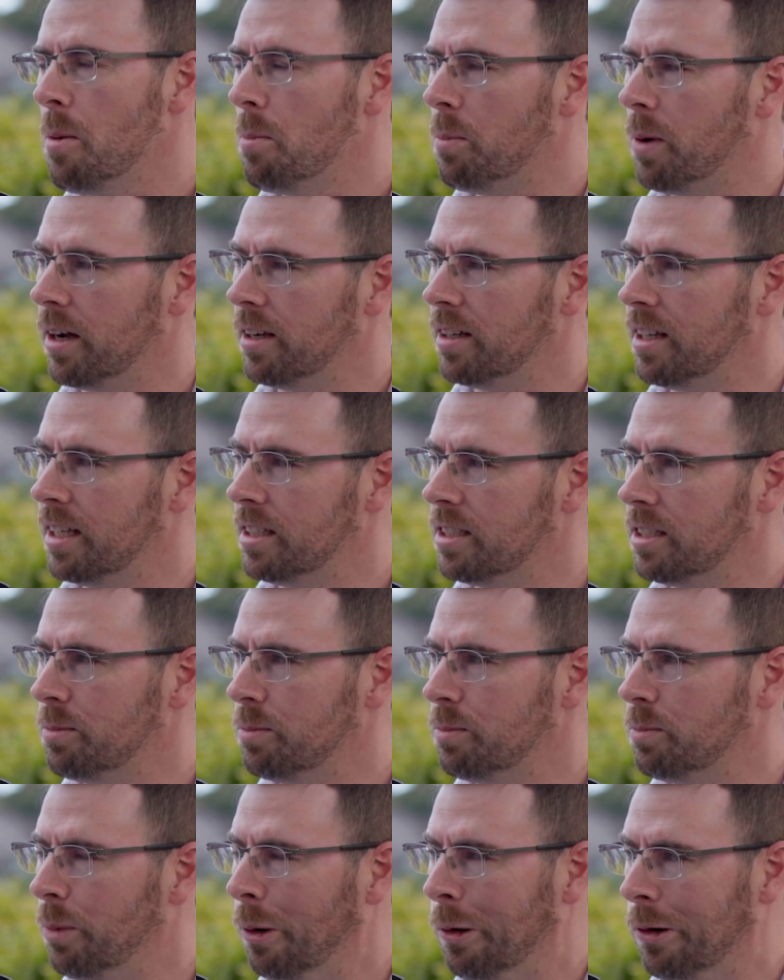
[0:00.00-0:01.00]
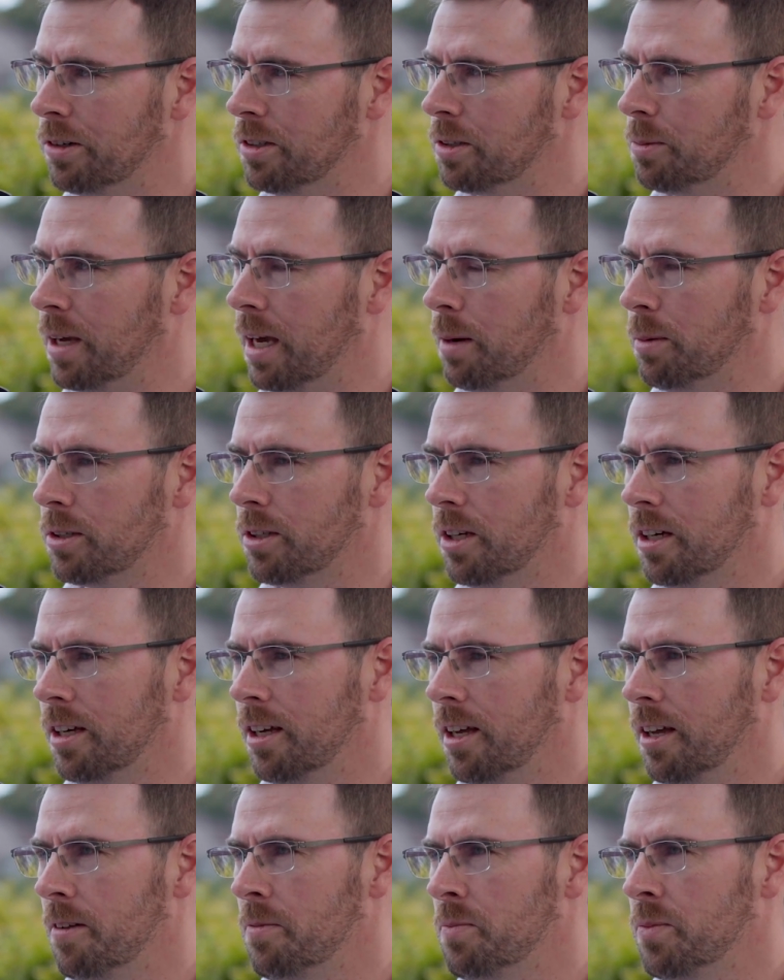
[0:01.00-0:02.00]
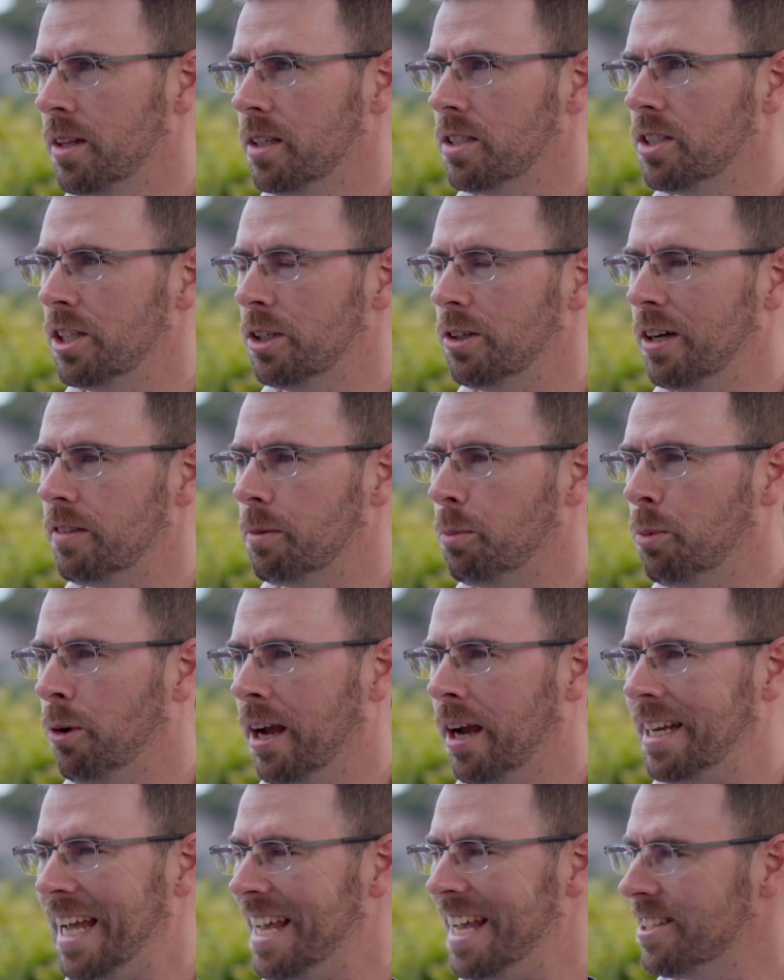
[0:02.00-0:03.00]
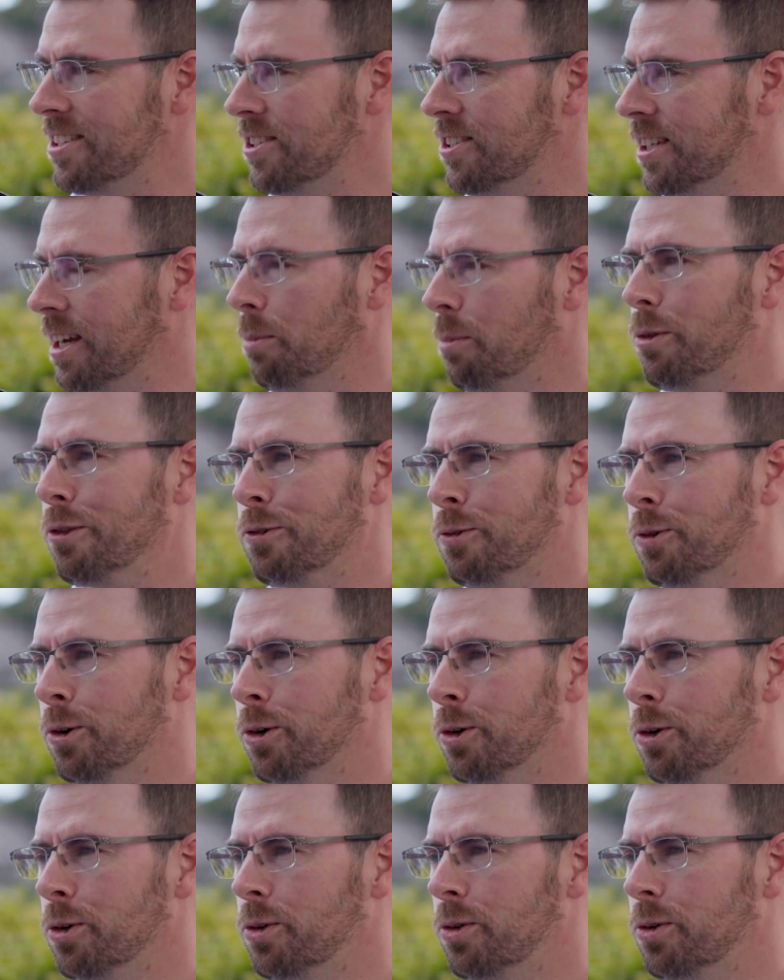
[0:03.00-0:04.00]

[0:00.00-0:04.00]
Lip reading: But it's important to be able to still have the brand essence come through.